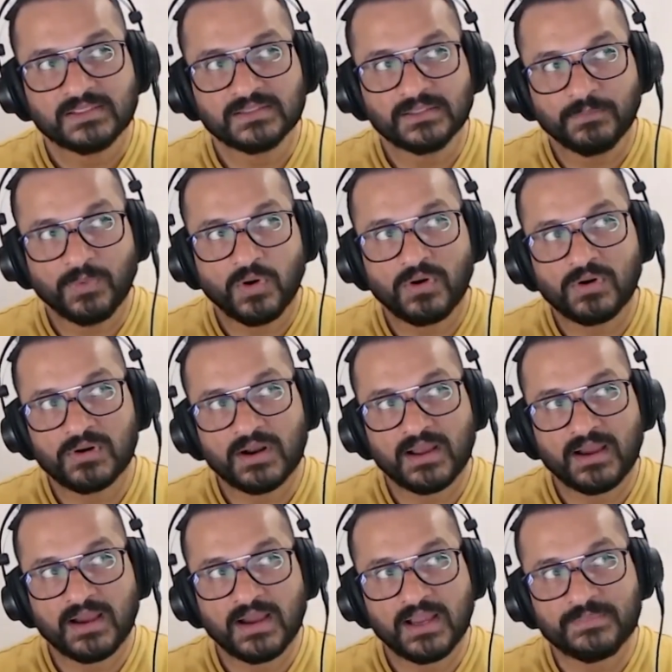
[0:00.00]
the more
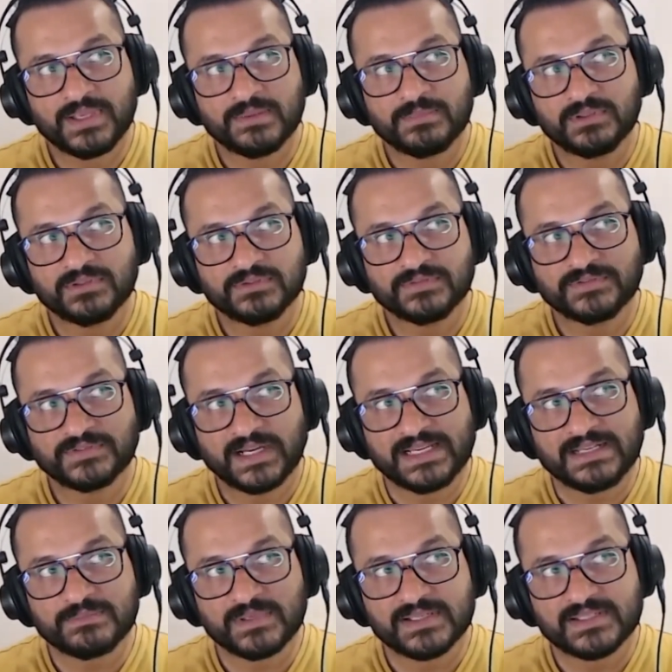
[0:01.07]
I'm able to
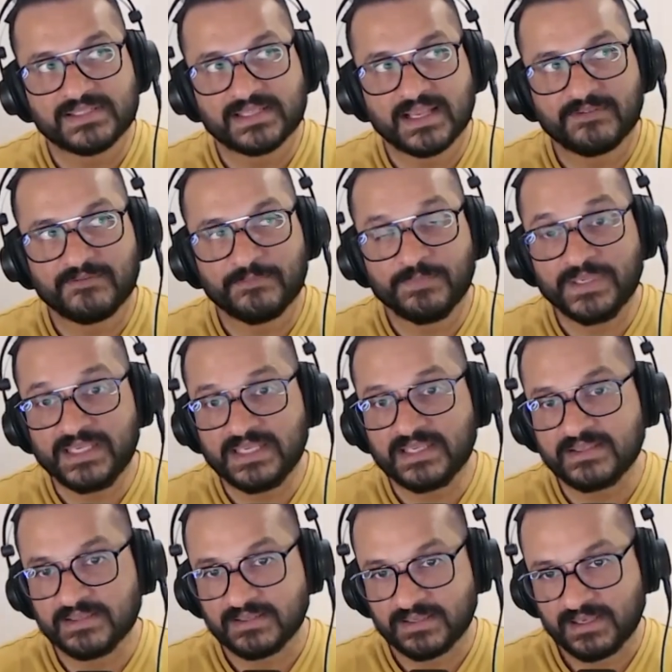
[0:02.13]
find myself
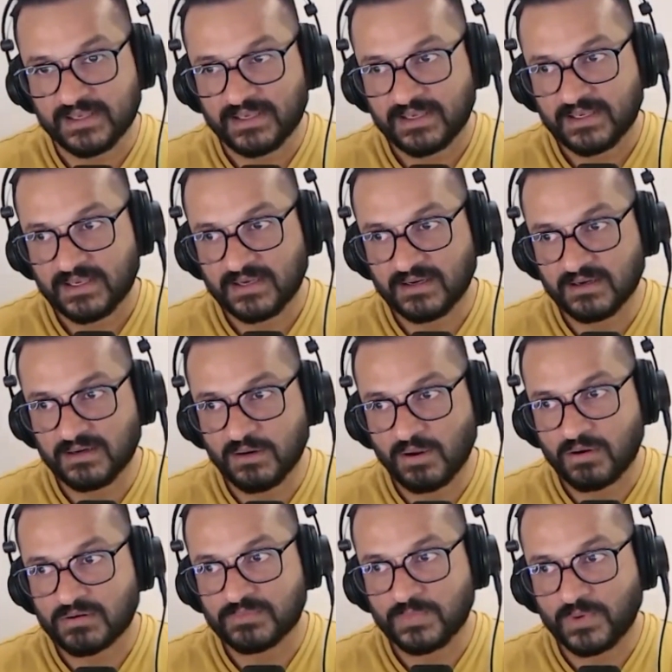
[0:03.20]
being a
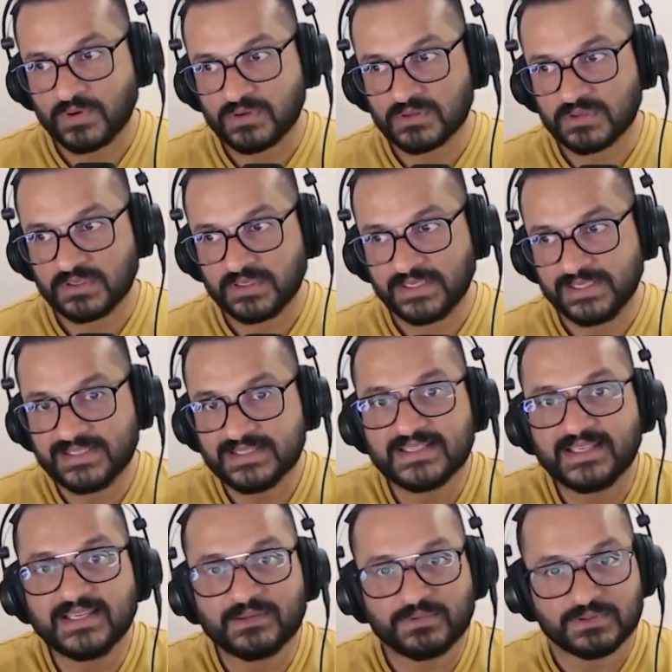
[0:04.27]
lot more in
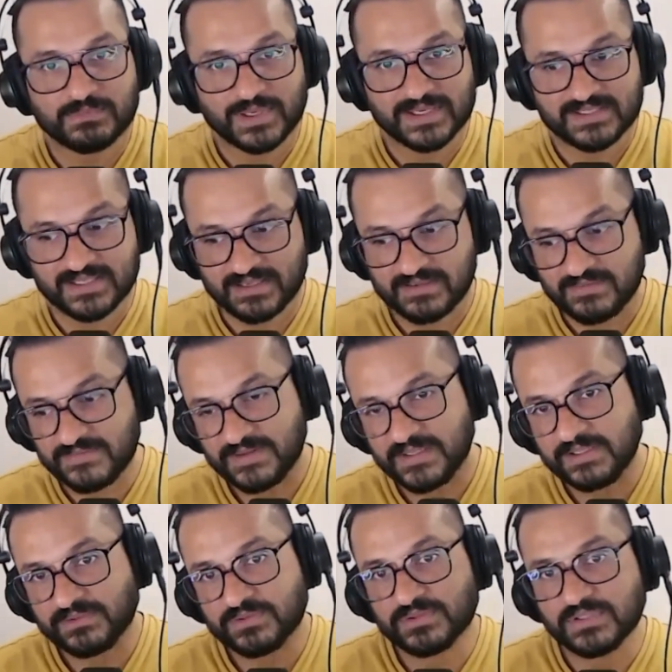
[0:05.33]
sync with myself
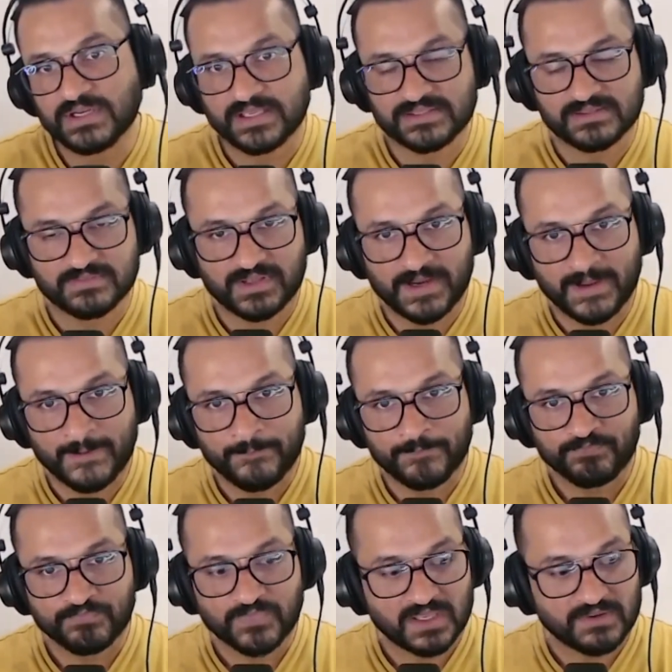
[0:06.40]
through the rest of the day,
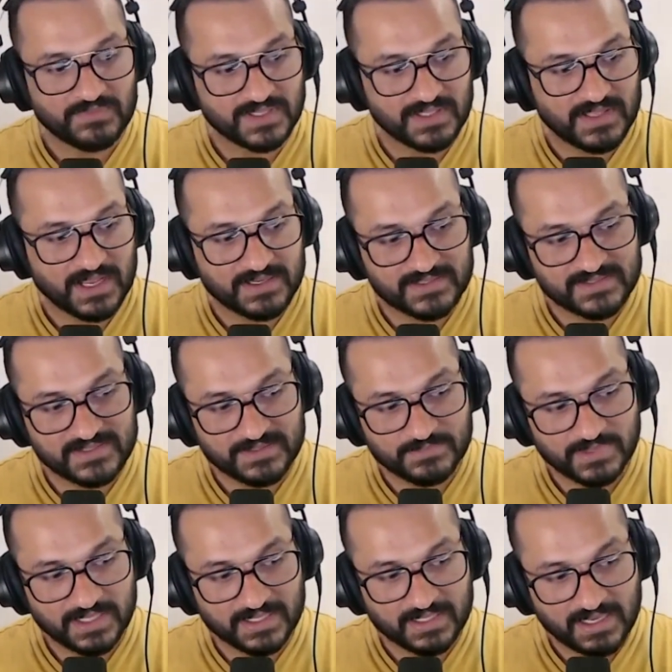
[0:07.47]
whether that is in
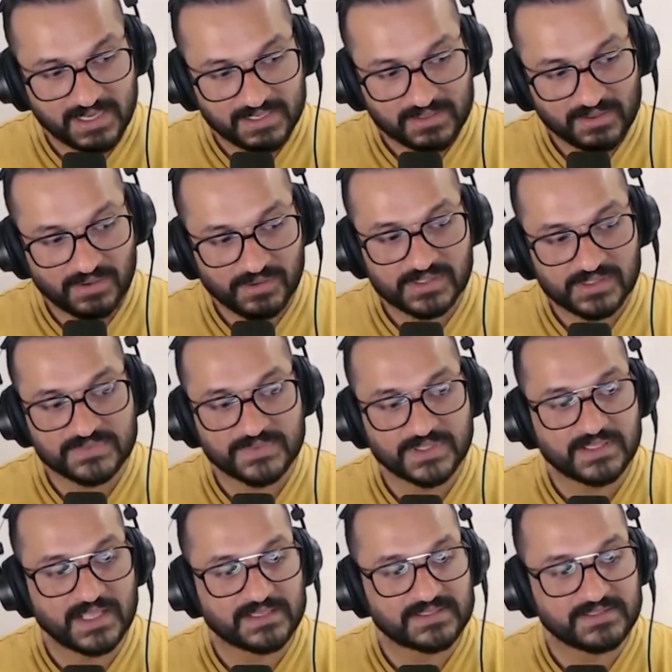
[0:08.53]
my client calls, whether
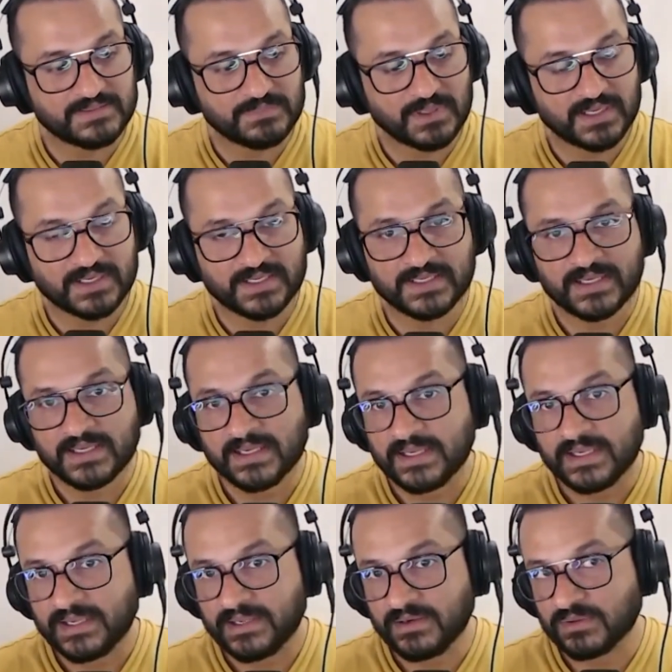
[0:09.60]
that's in my,
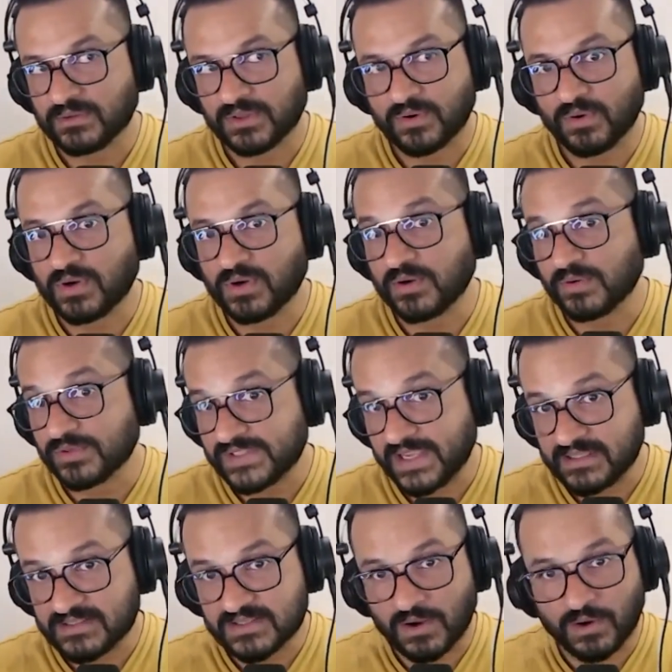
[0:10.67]
the quote unquote
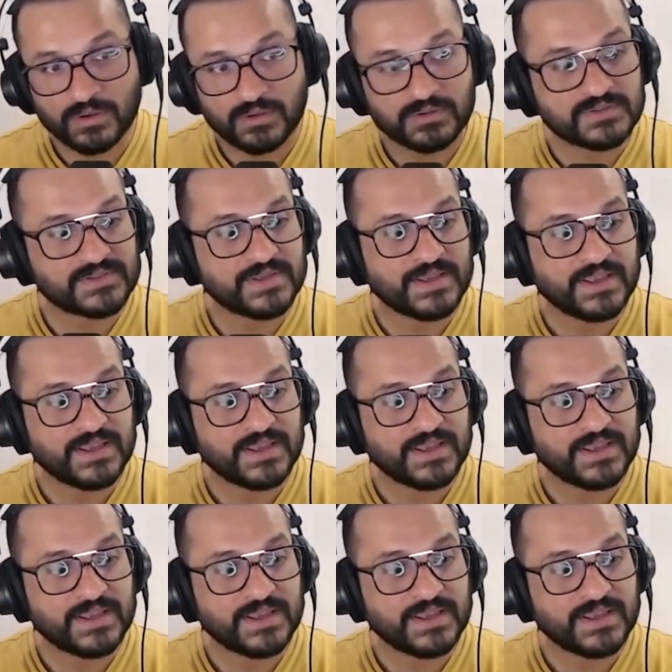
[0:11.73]
sales calls,